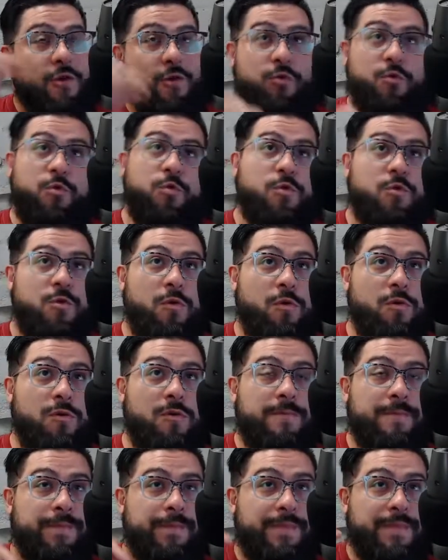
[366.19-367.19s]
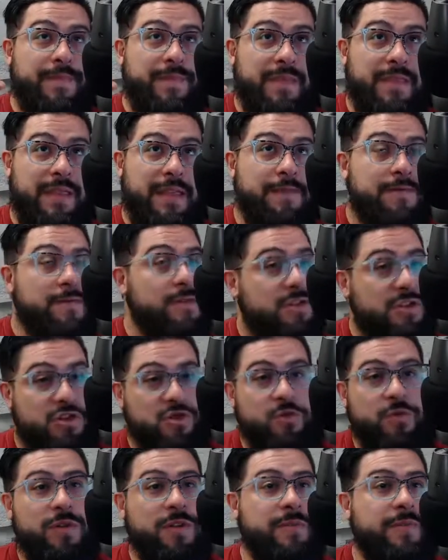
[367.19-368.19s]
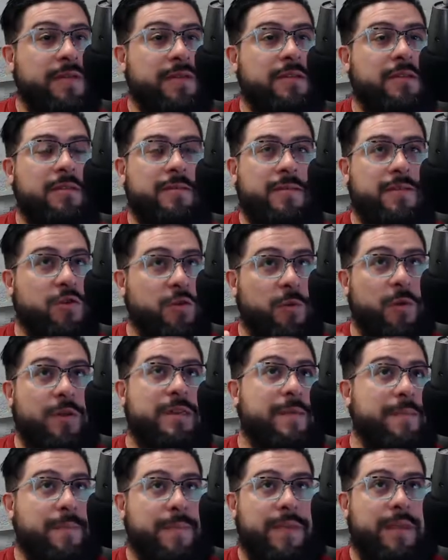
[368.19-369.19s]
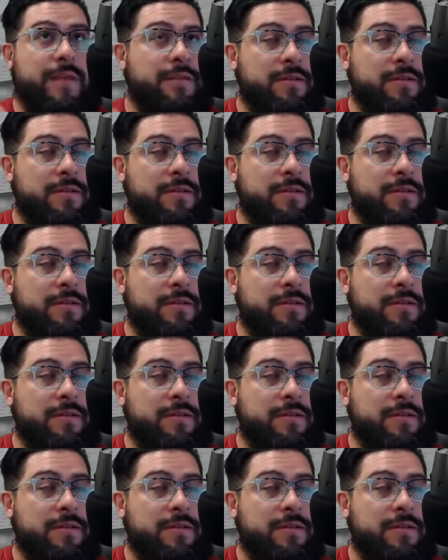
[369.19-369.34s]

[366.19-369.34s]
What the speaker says: Google, even though it's a trillion